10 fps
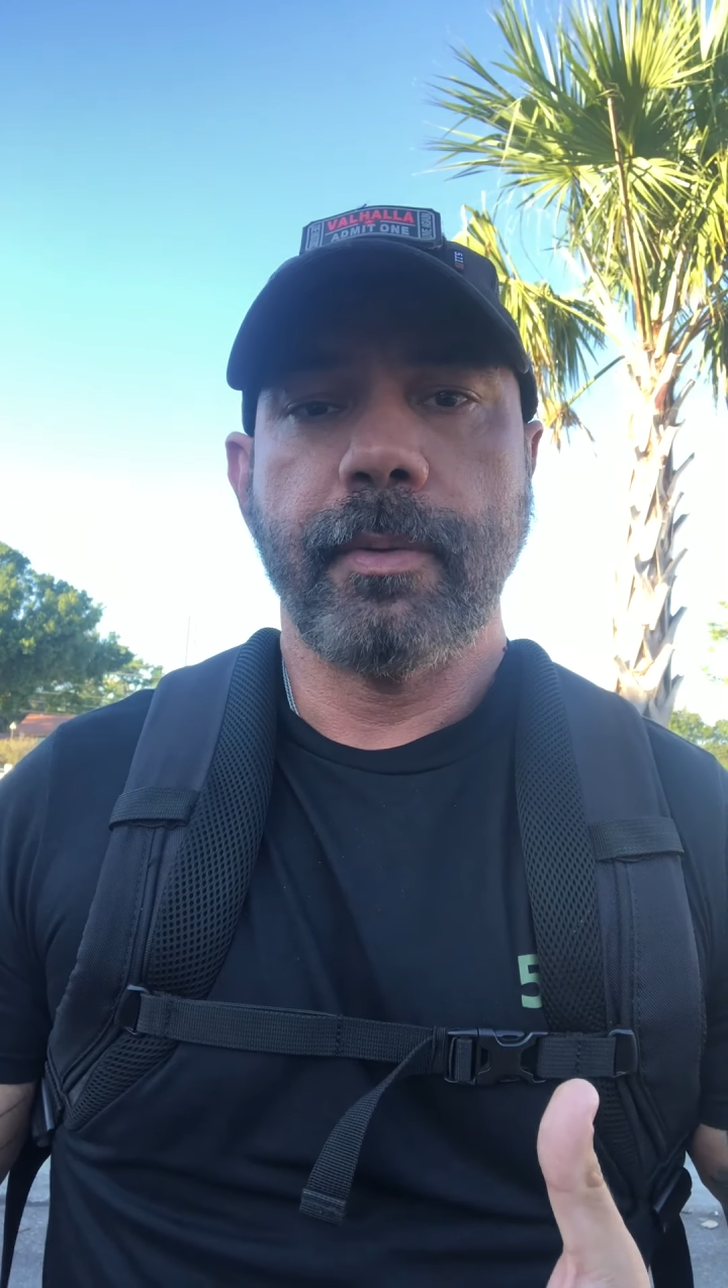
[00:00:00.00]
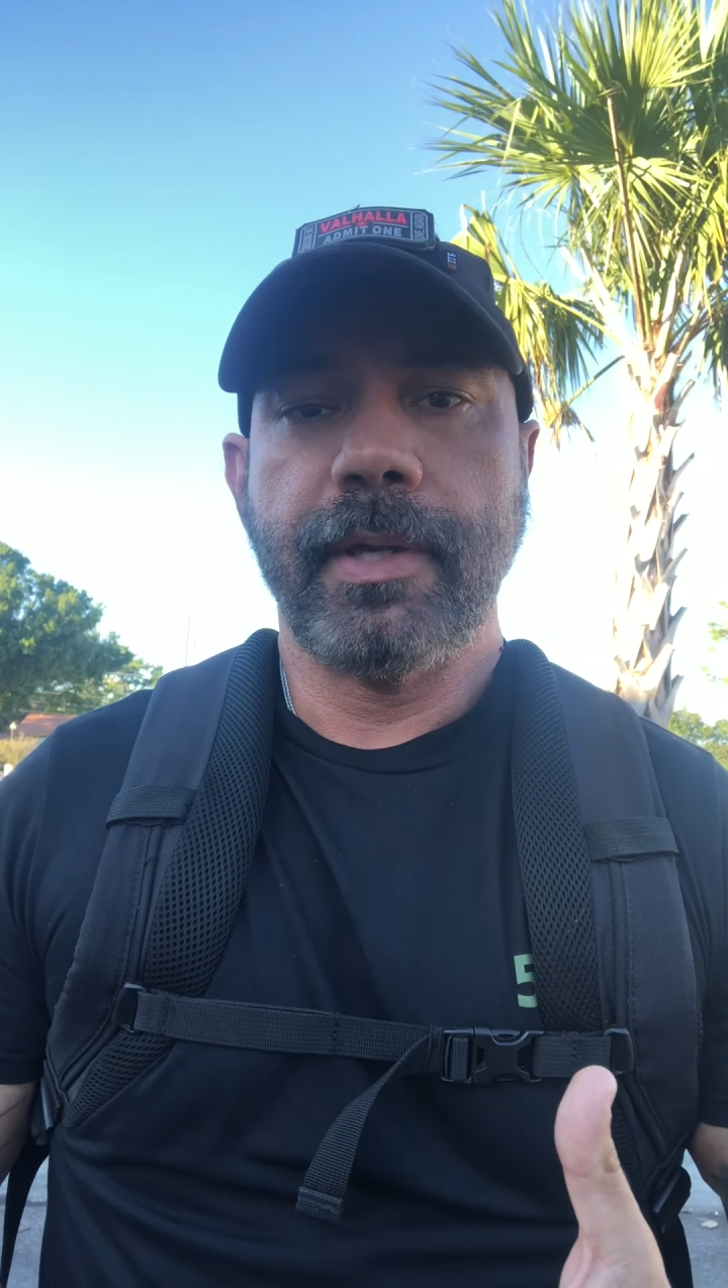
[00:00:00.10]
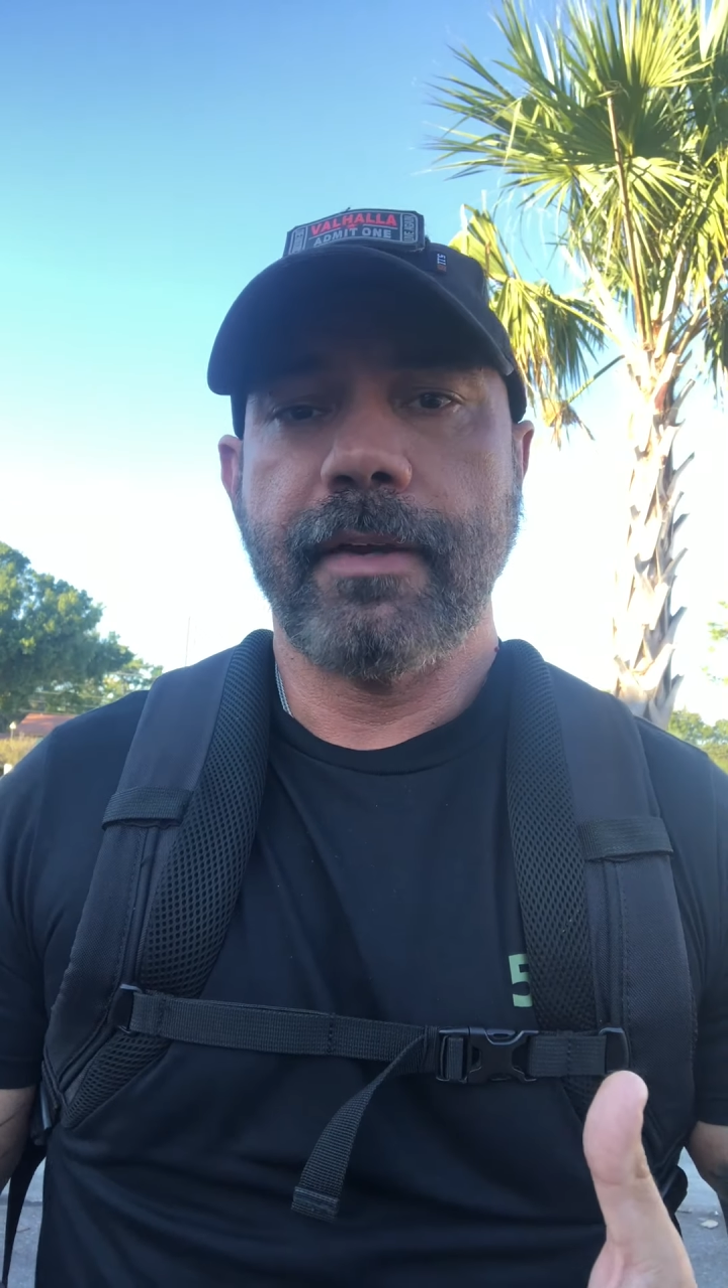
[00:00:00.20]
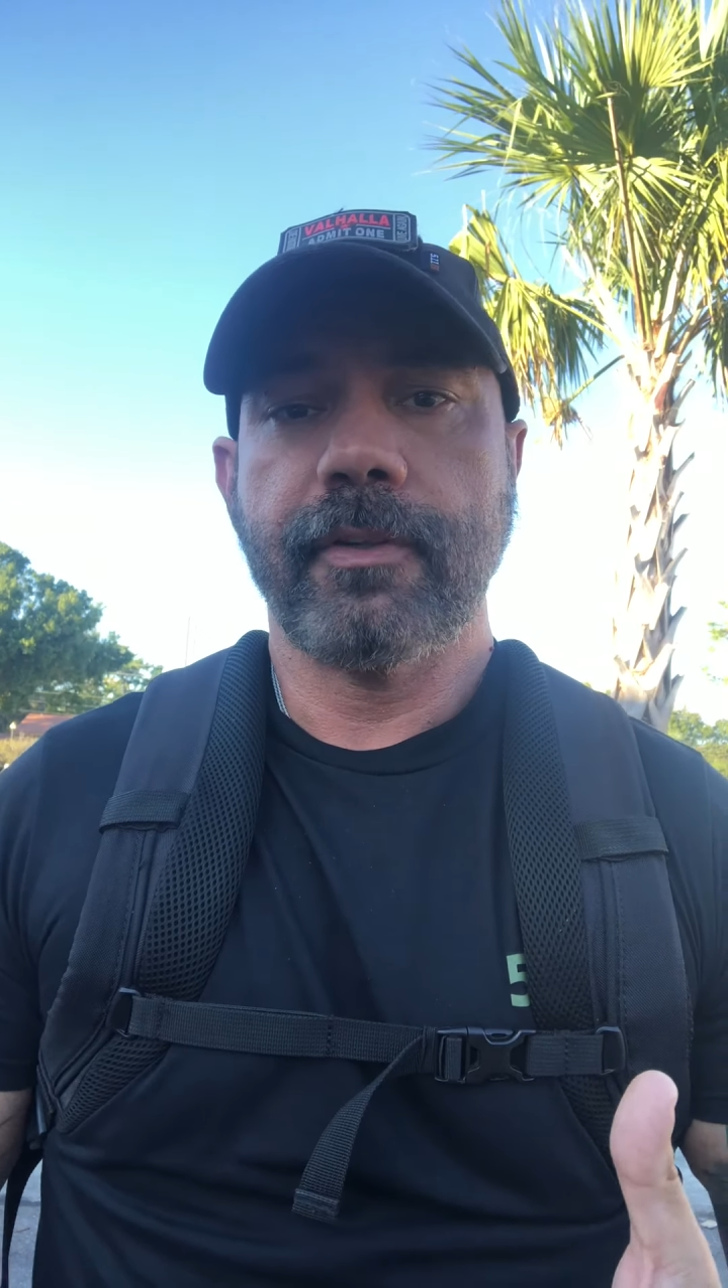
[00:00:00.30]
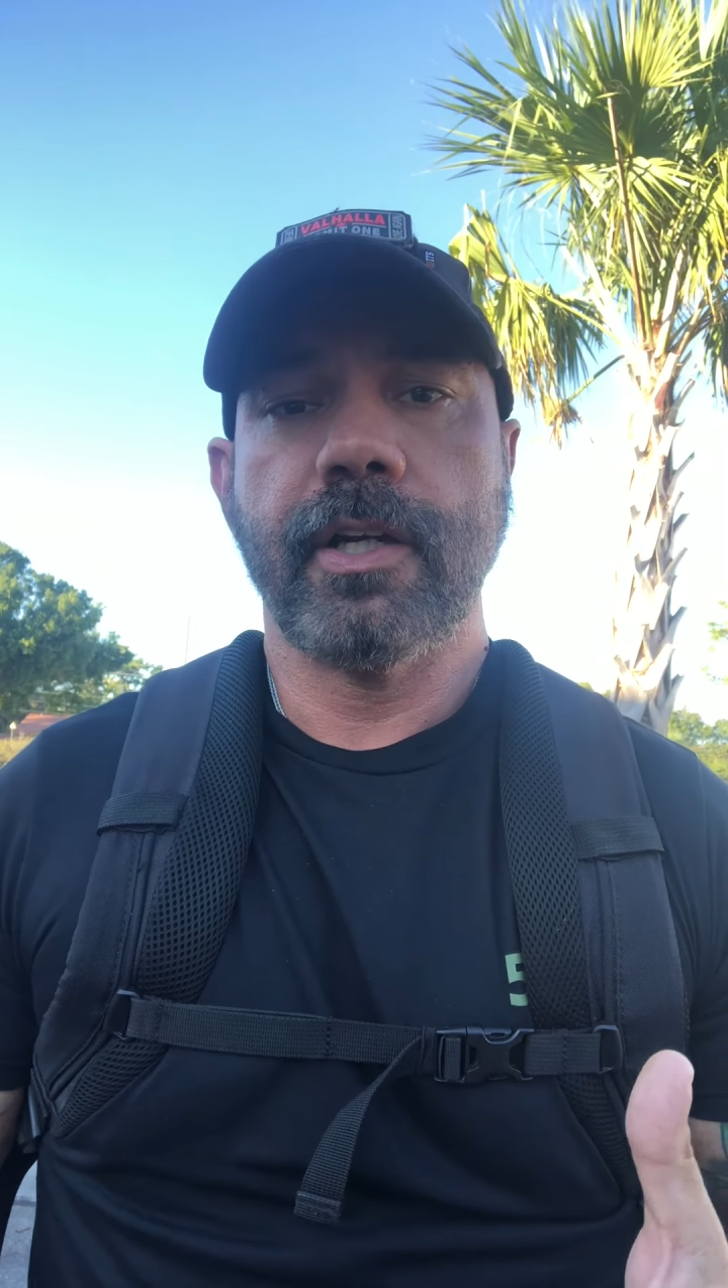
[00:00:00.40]
and
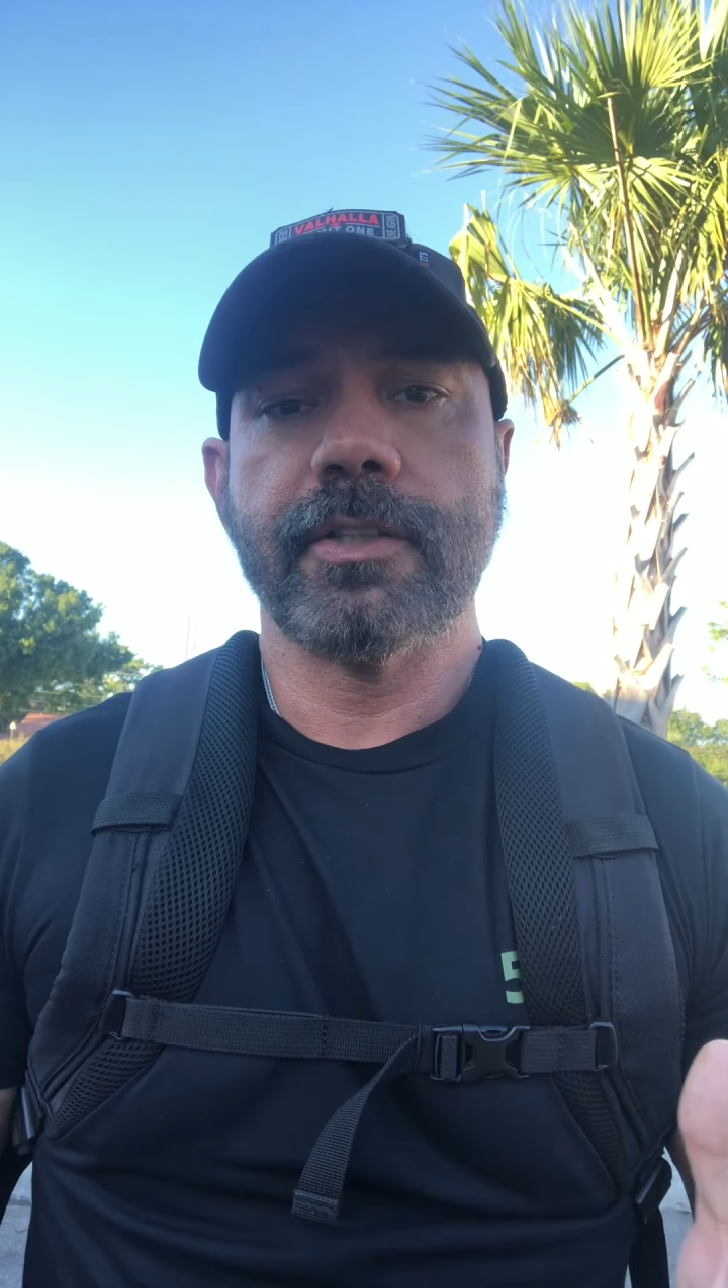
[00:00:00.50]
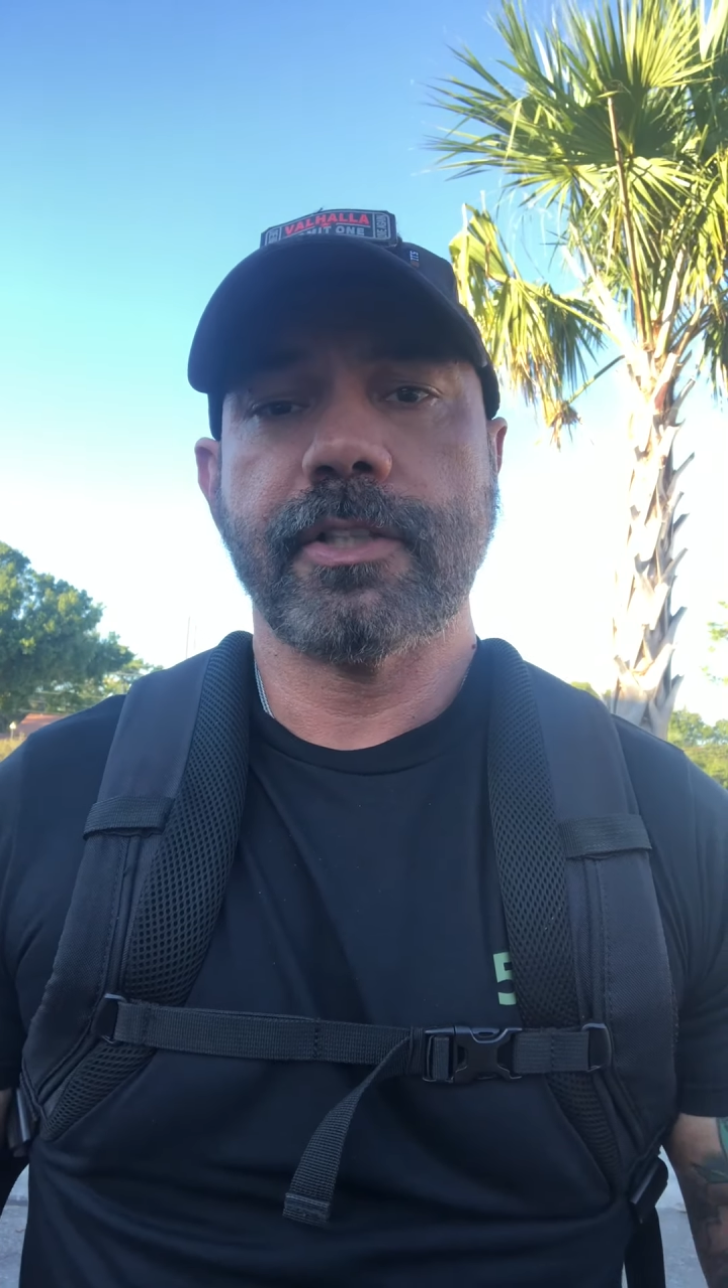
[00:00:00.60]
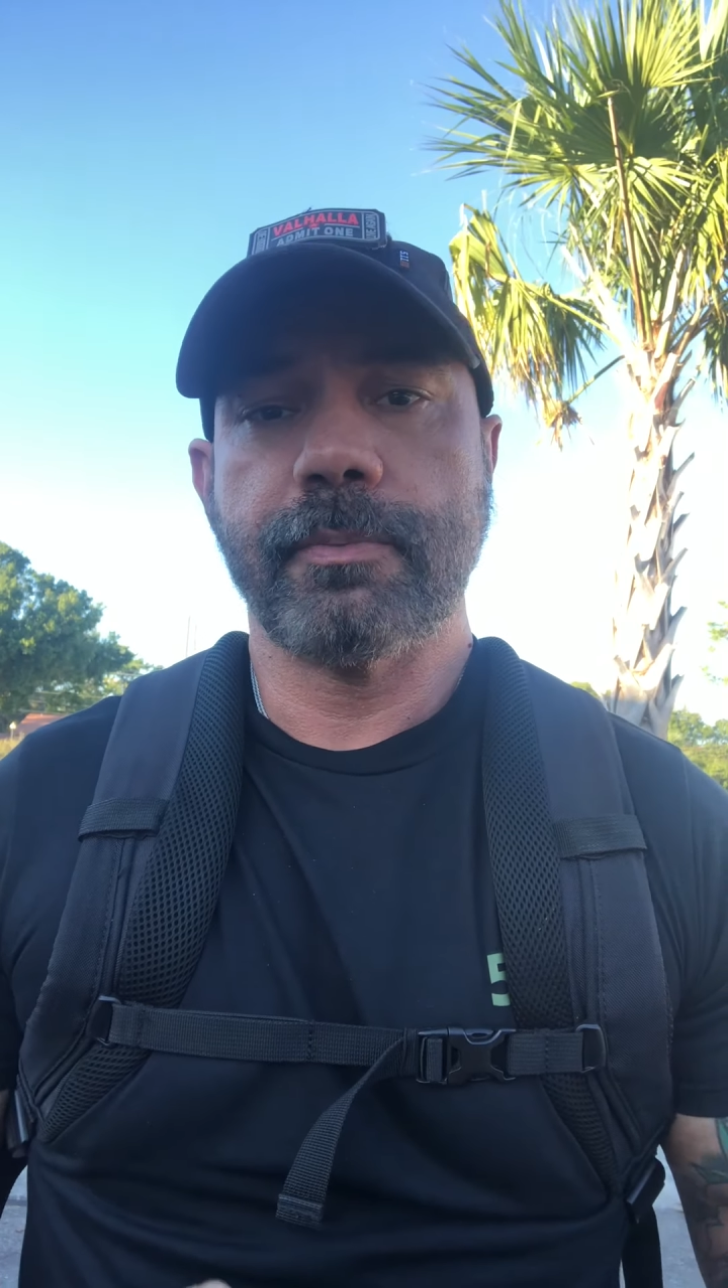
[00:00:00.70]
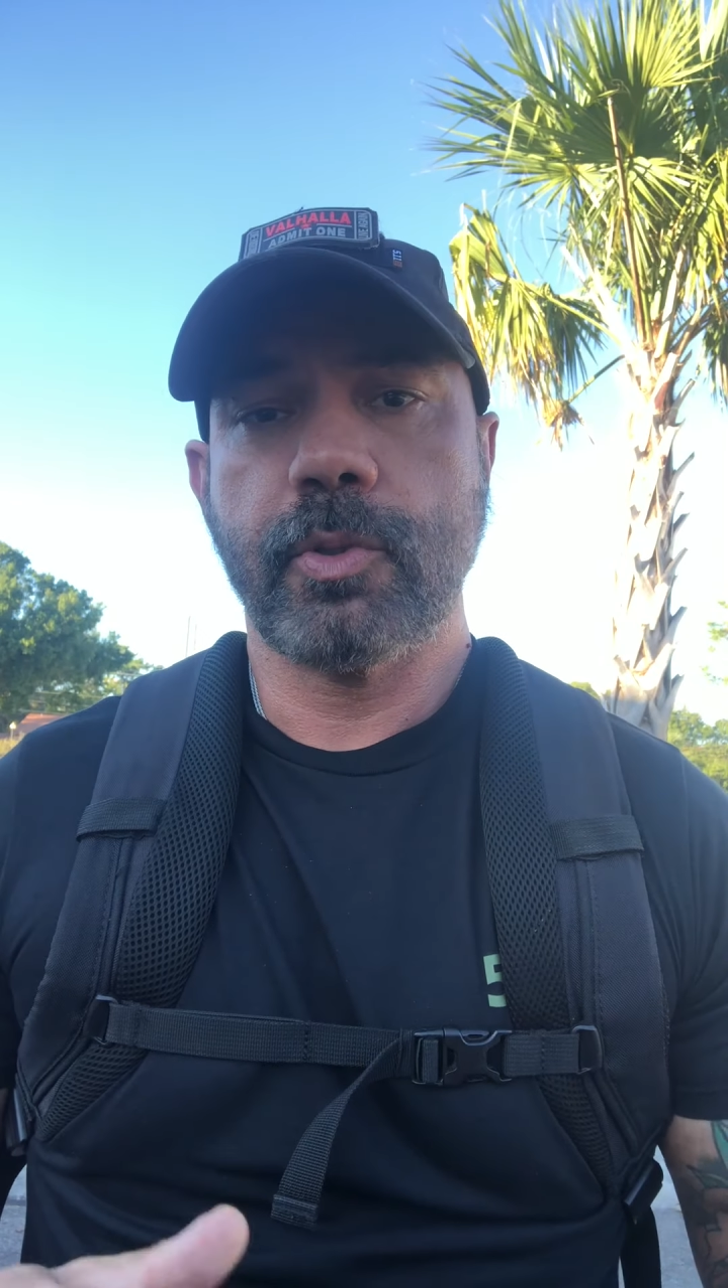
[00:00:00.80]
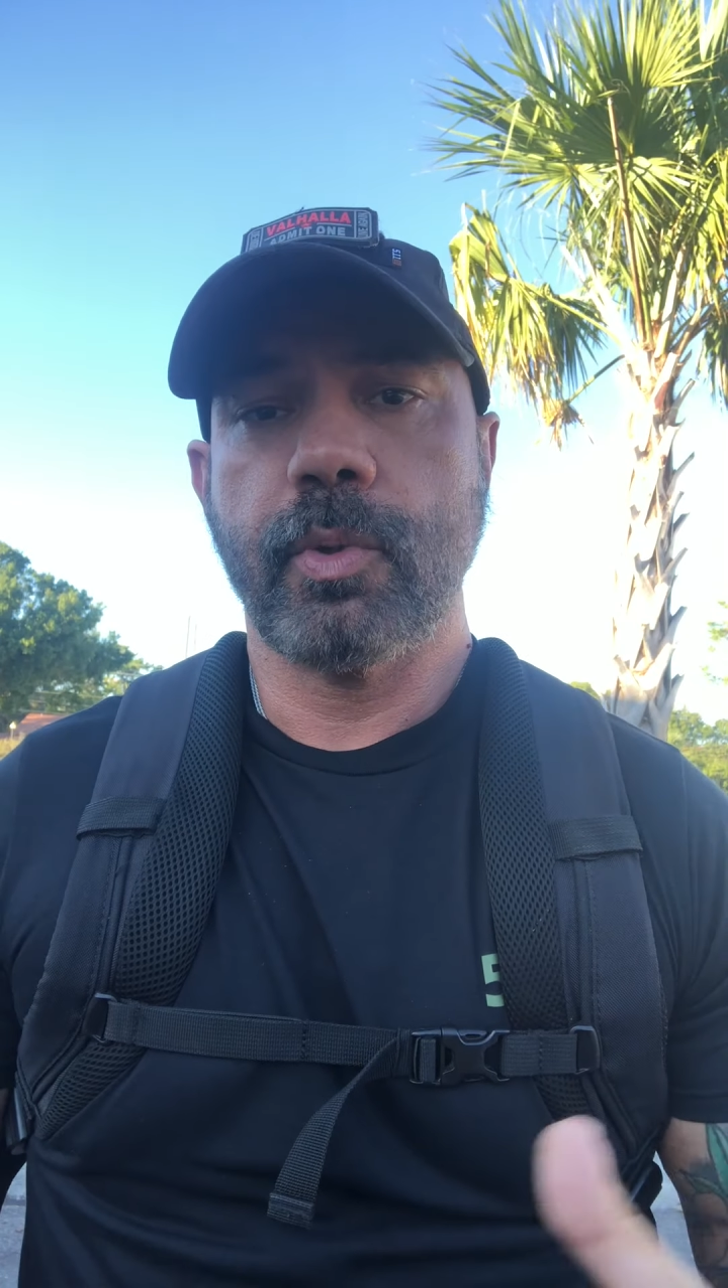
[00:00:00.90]
we have concepts to